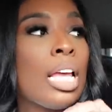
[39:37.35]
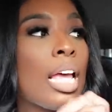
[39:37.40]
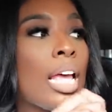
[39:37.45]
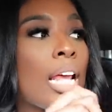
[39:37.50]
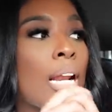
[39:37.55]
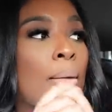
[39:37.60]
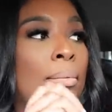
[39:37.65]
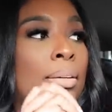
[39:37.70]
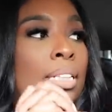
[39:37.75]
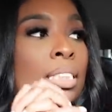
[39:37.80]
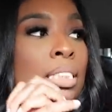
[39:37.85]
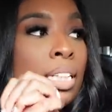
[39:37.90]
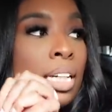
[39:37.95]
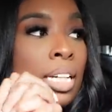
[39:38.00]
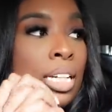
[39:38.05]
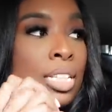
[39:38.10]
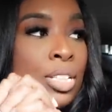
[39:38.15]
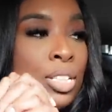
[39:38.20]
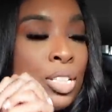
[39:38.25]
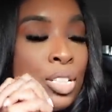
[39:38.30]
and i'm
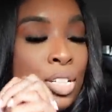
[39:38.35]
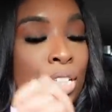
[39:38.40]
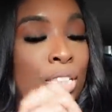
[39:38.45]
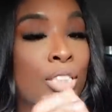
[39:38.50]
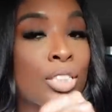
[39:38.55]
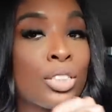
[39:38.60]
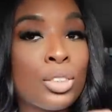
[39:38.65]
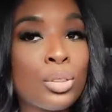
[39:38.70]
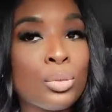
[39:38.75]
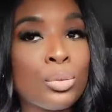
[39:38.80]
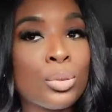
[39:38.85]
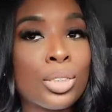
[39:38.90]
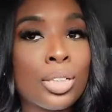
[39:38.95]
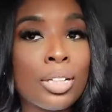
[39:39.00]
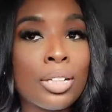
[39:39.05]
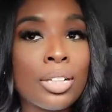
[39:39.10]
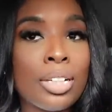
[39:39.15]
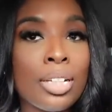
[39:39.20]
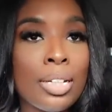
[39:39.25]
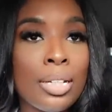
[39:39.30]
excited to start this new
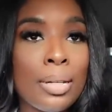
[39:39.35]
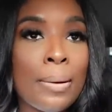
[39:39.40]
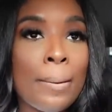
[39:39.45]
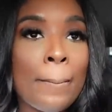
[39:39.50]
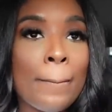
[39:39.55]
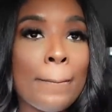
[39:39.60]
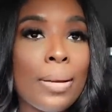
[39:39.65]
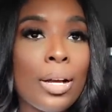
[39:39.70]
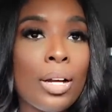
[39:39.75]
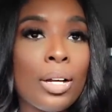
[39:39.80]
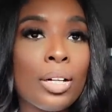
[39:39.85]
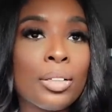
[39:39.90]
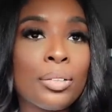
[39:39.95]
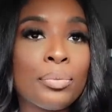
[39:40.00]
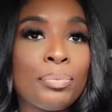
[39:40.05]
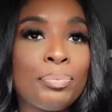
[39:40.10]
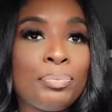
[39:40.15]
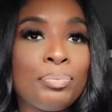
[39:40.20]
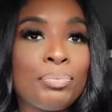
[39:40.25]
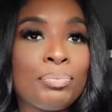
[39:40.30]
journey
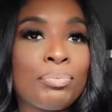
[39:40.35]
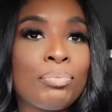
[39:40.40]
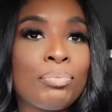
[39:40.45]
um